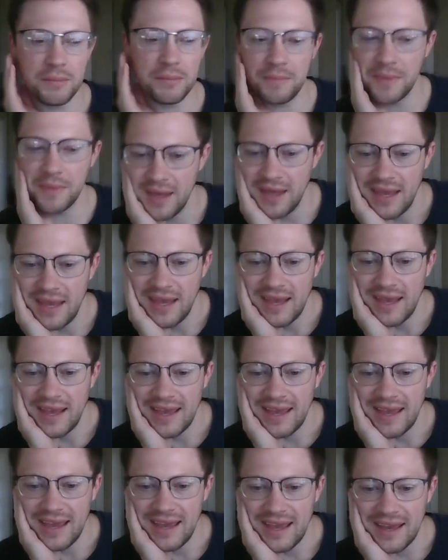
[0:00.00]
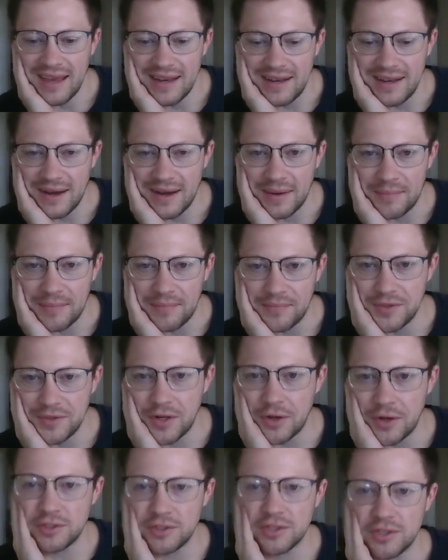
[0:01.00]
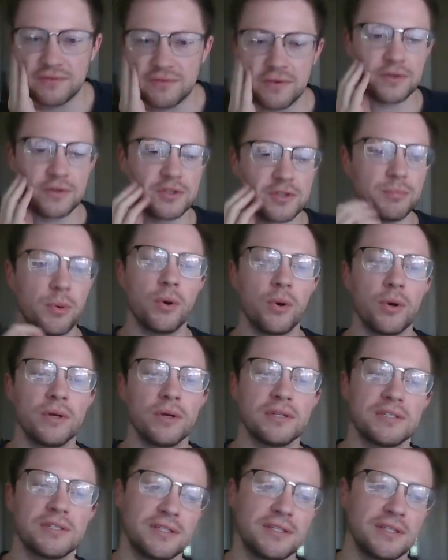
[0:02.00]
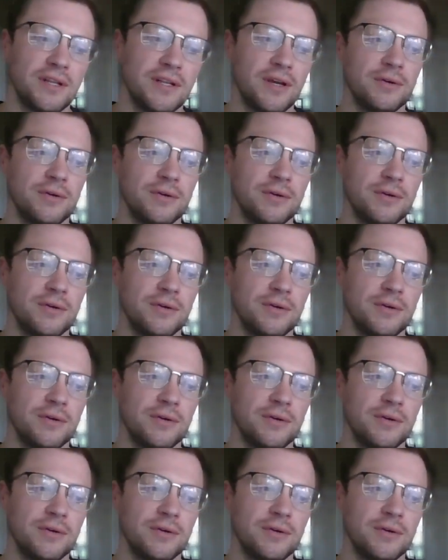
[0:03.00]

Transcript: the help that is needed to